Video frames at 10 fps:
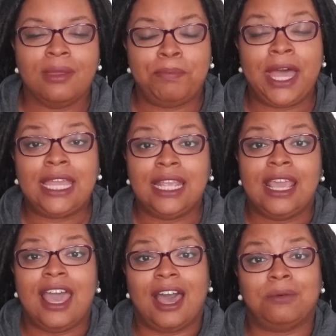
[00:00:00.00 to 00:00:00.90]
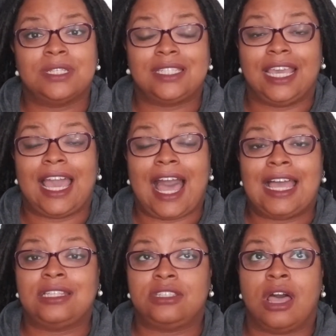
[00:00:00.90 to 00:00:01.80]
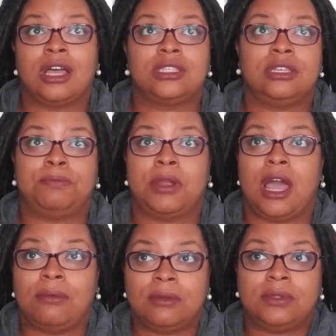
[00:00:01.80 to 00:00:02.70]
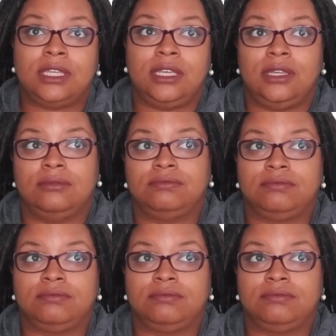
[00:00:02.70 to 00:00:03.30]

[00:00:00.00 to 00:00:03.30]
But I will say, I talked to probably